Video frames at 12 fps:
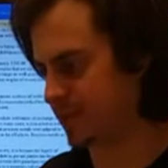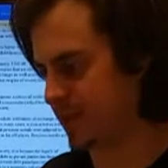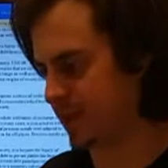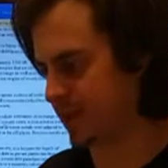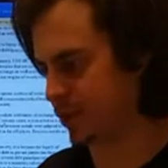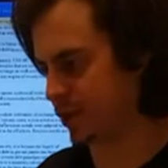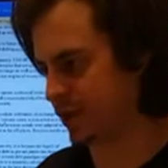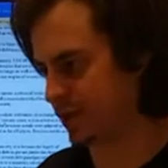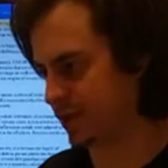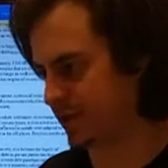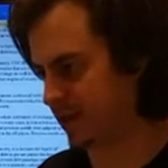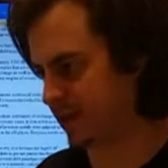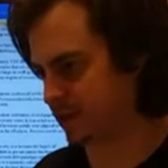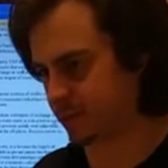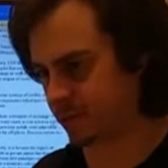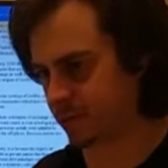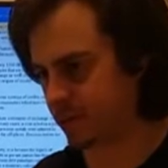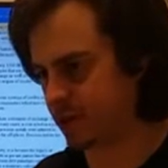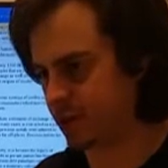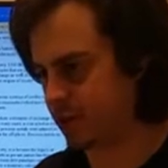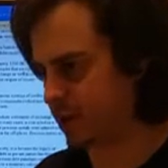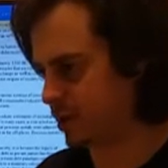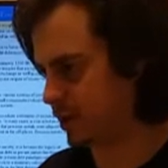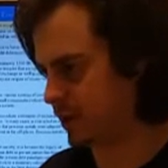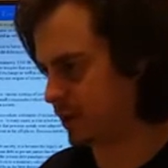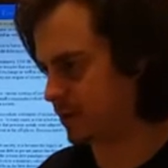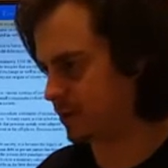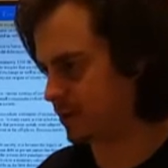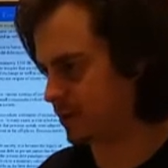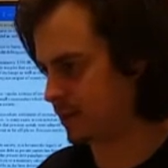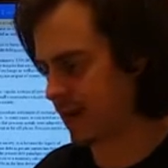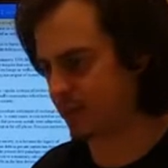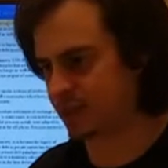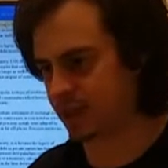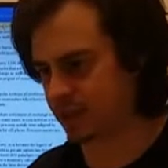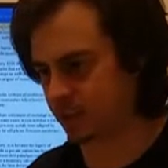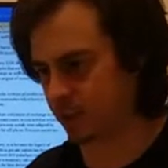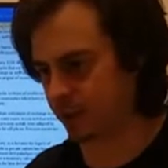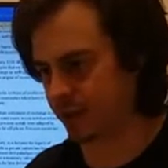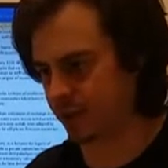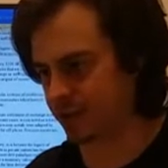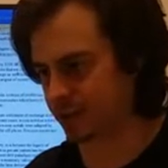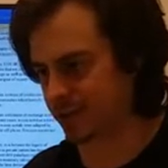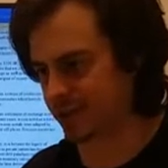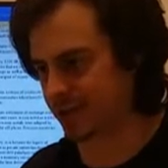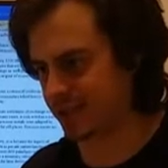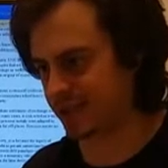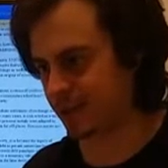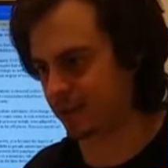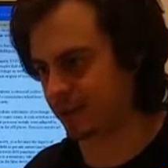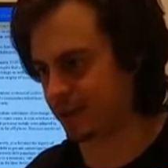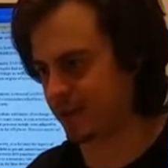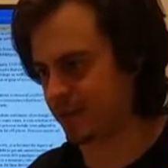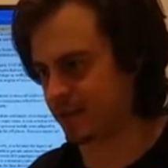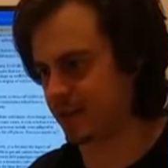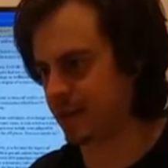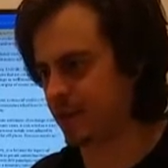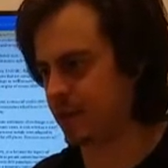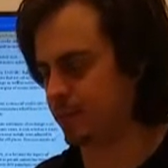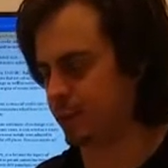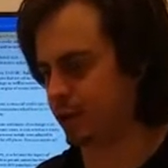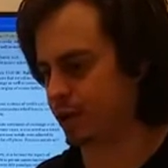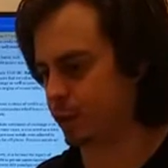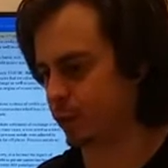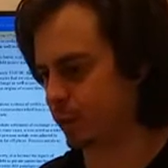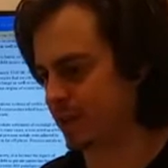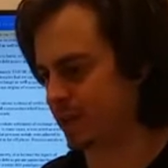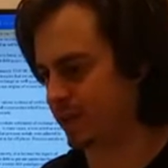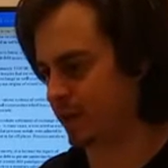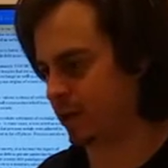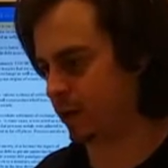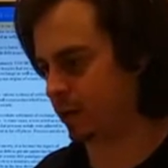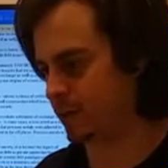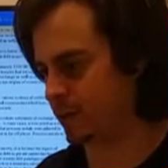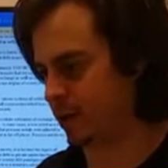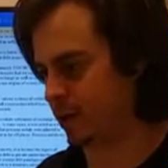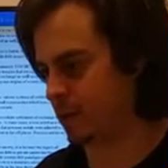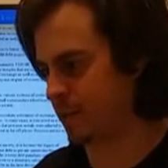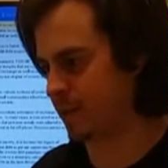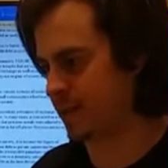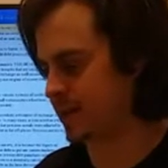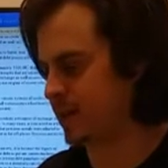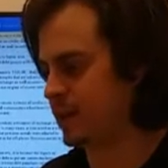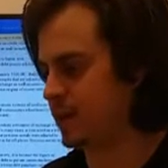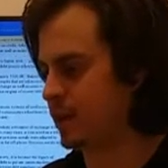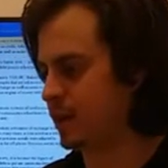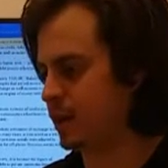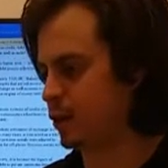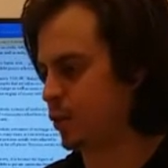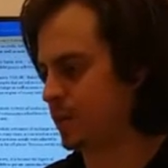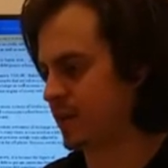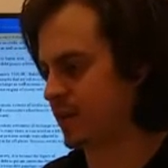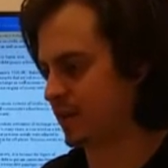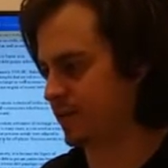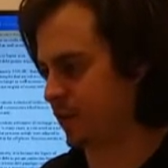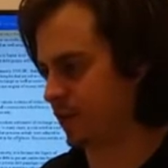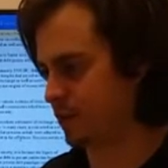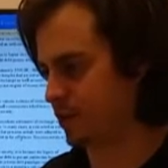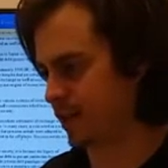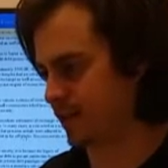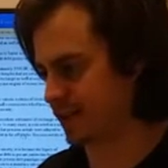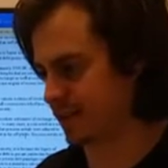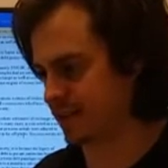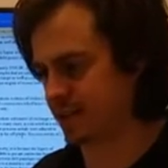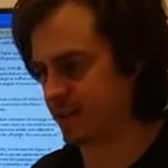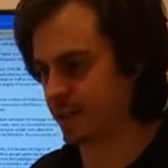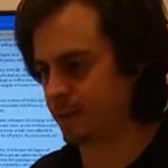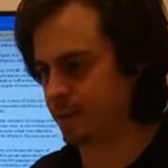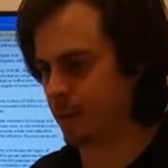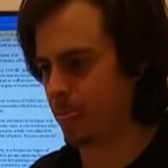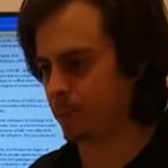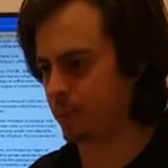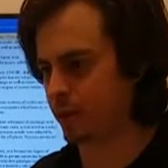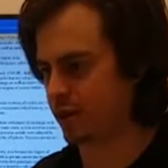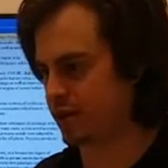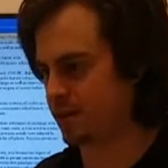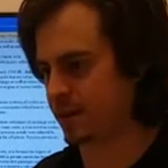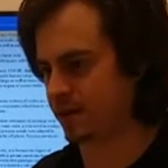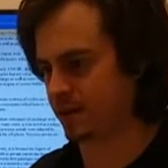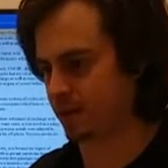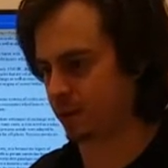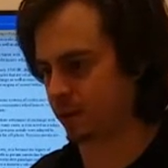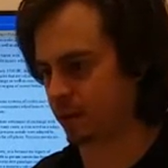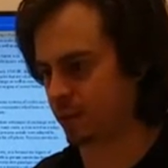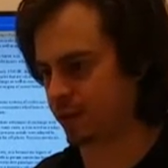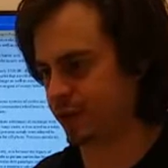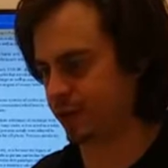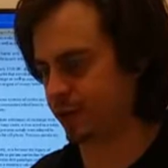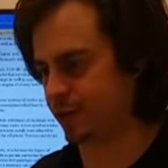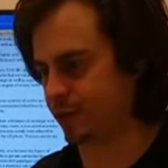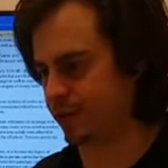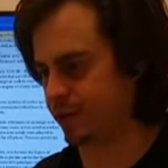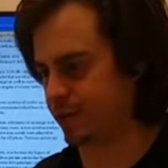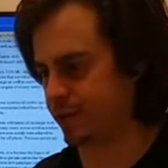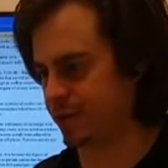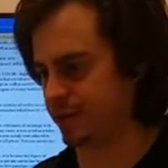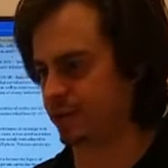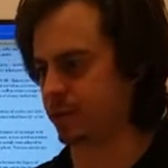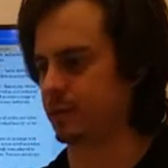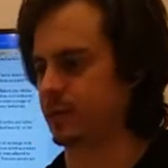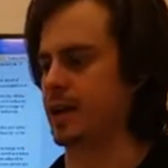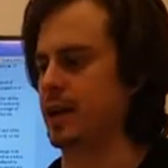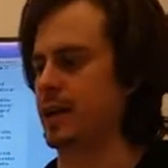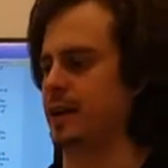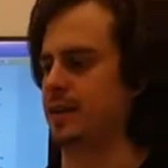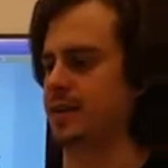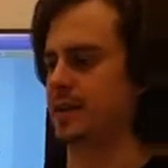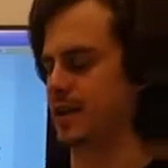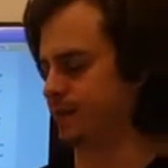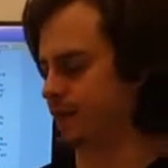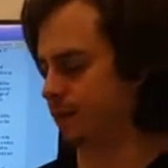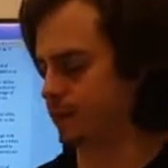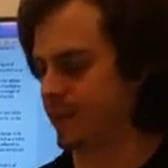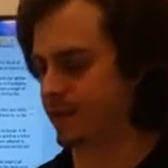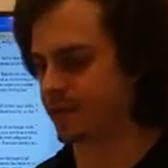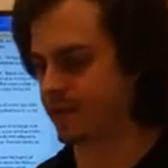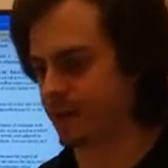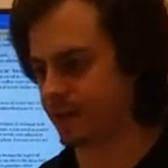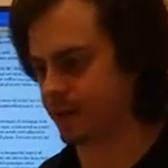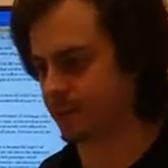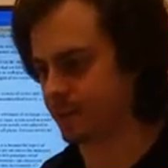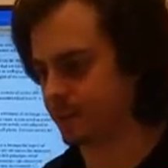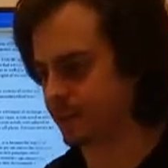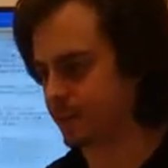is made that precious metals were adapted to coinage to assist armies in procurement of arms, armament, and equipment in far off places. Precious metals are portable and nearly universal, recognized as having price value.